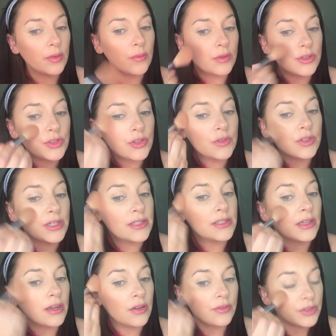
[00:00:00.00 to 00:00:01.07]
We're just going to dust
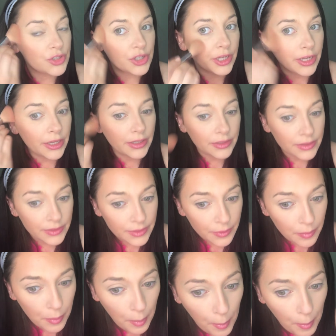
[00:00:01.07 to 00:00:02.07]
that on the cheeks.